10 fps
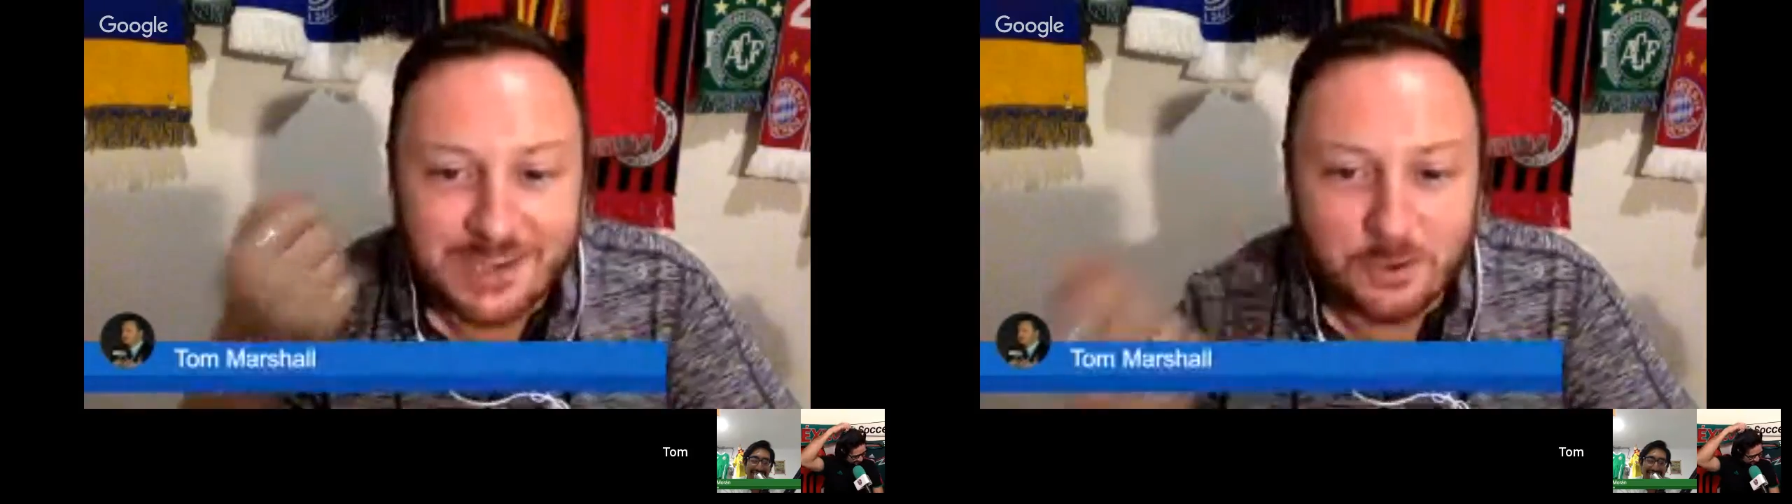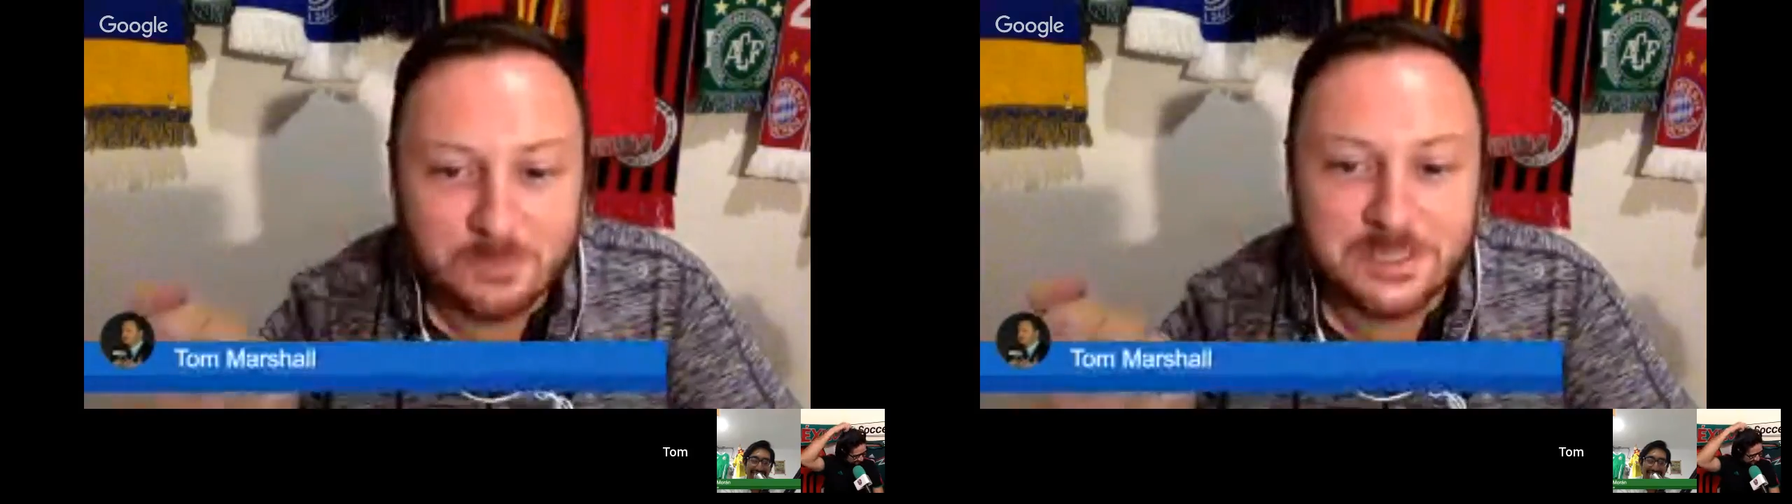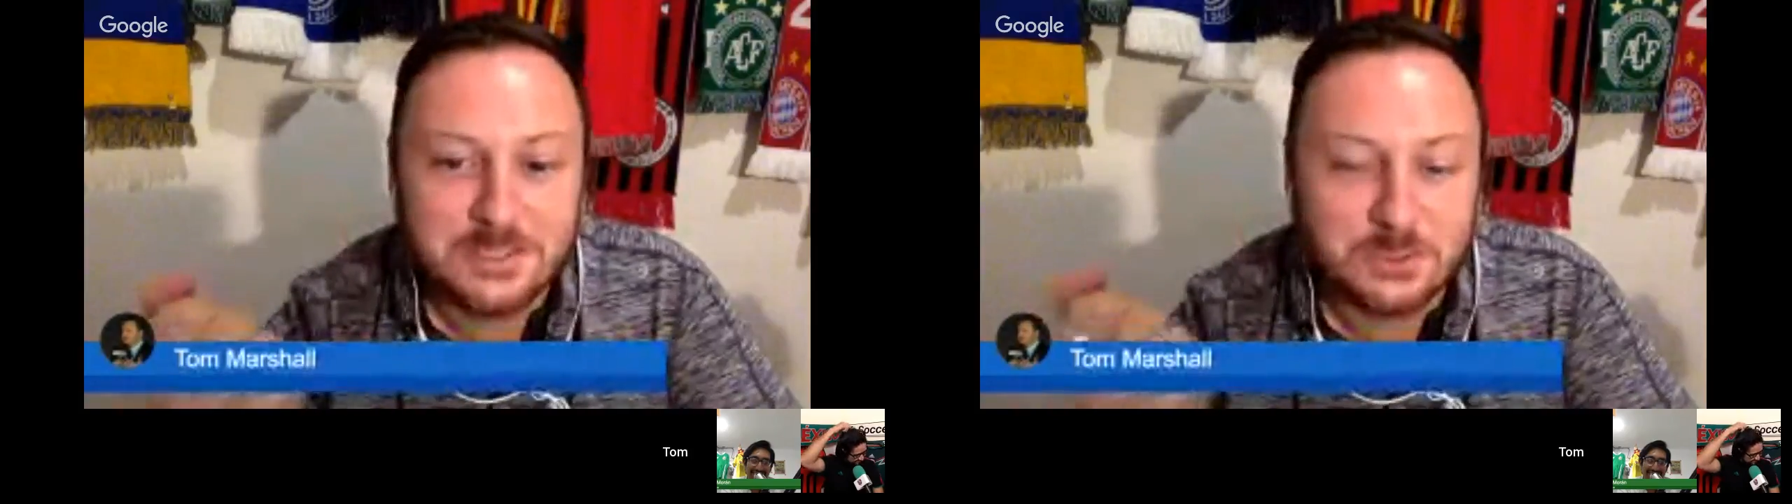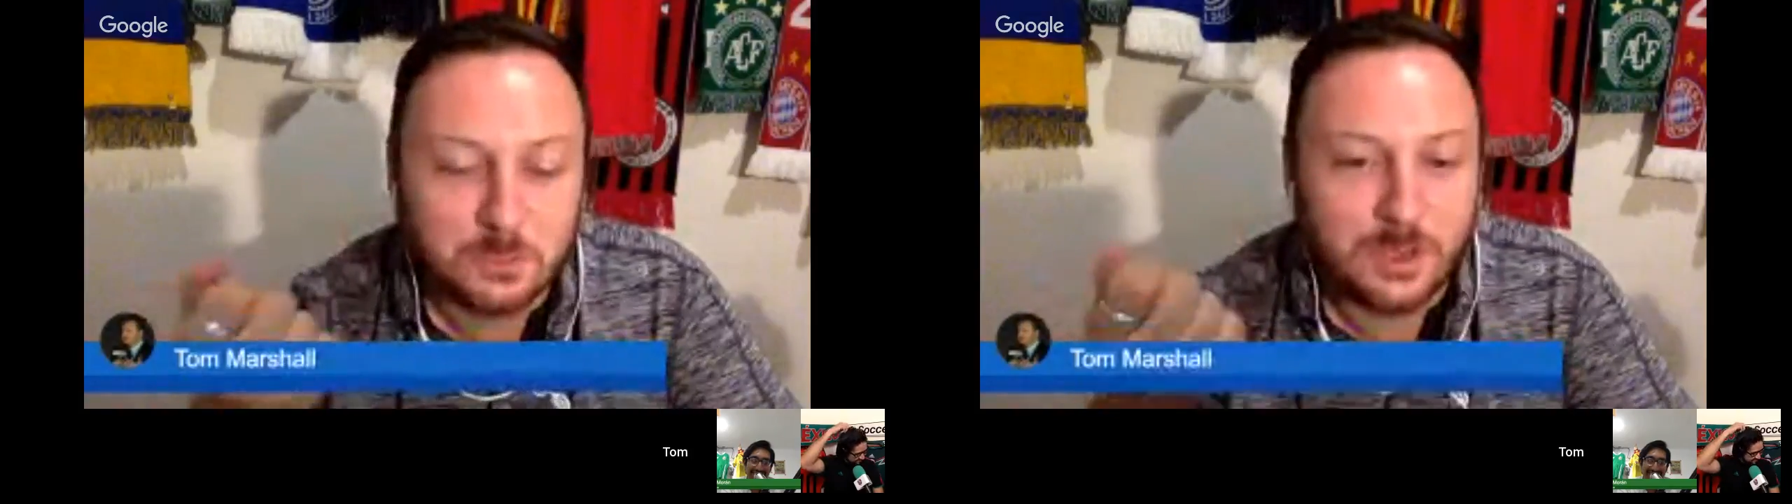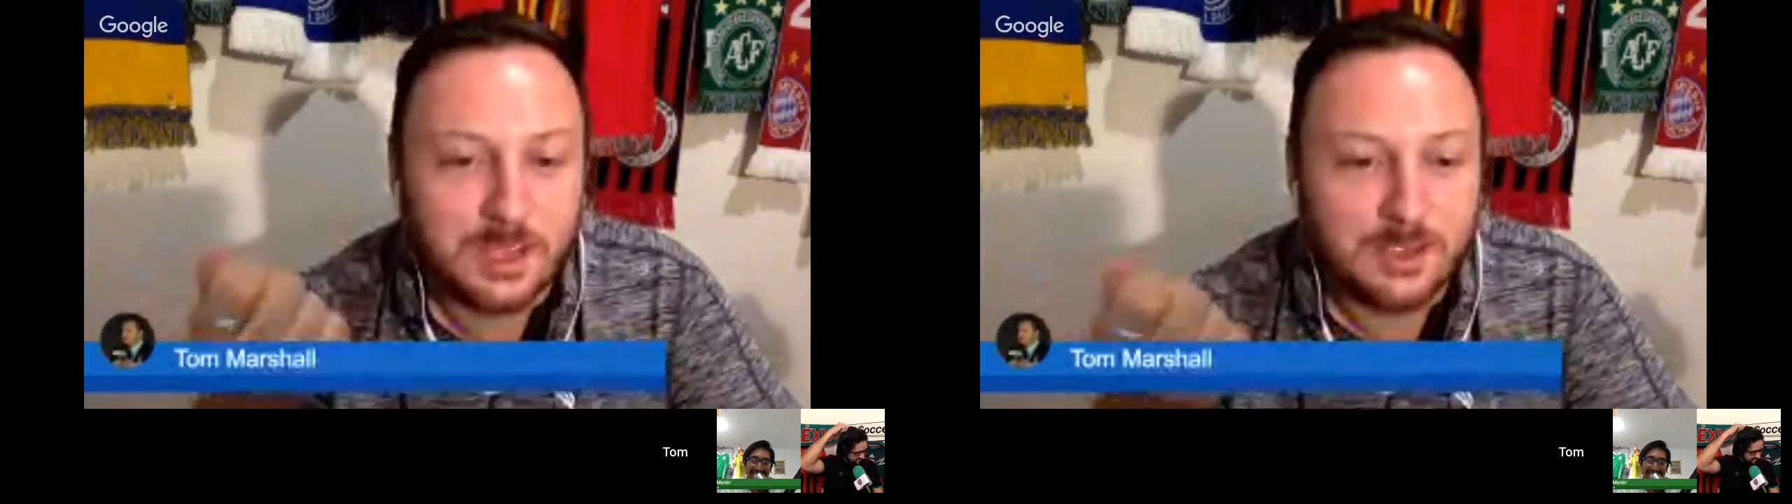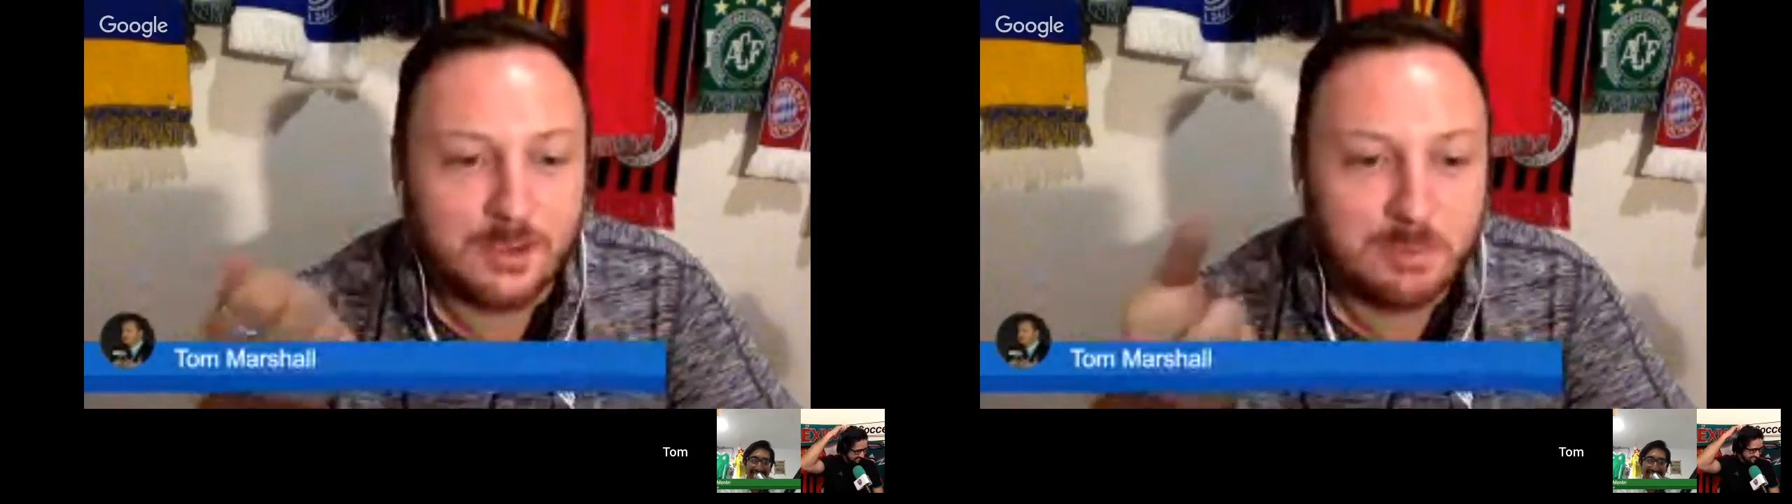comes in somewhere and